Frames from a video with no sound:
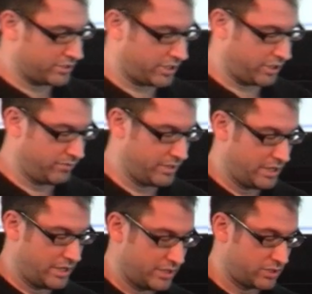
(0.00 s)
So
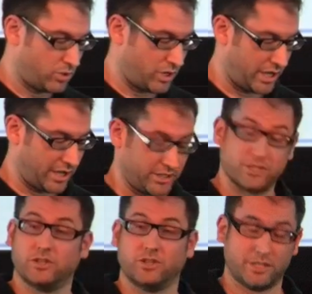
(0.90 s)
it's quite hard to do